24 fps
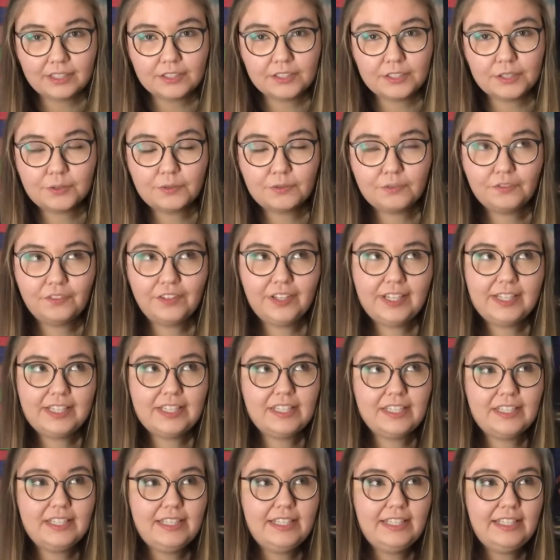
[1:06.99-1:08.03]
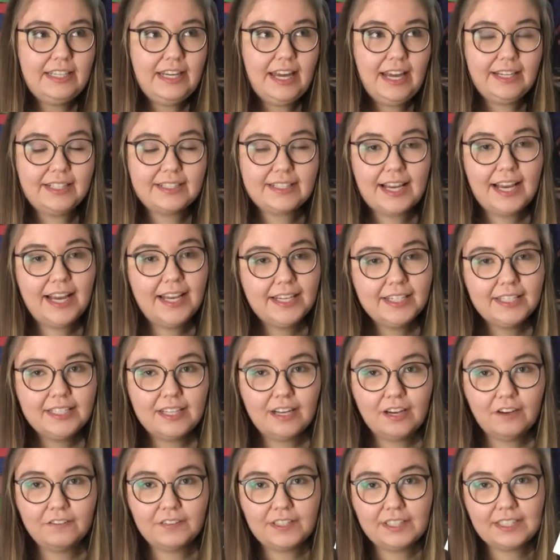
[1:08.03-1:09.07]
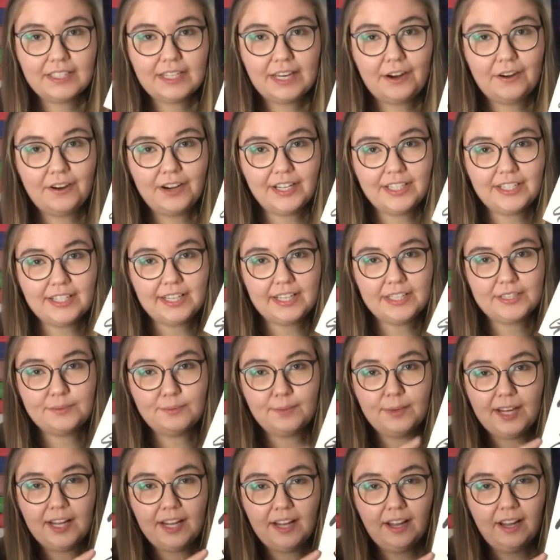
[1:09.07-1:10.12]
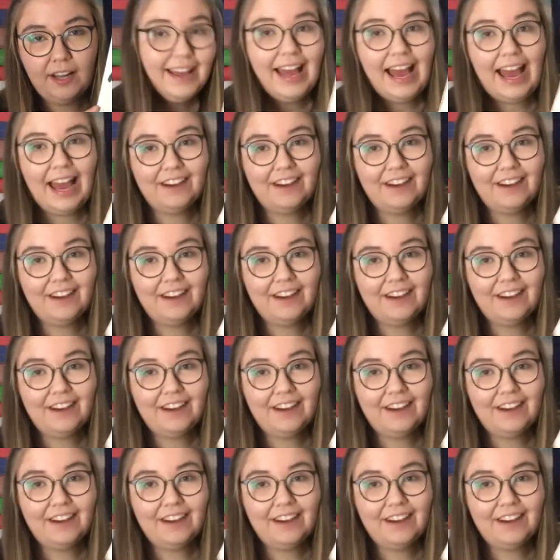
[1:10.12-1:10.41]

to really see the anxiety of this character as well.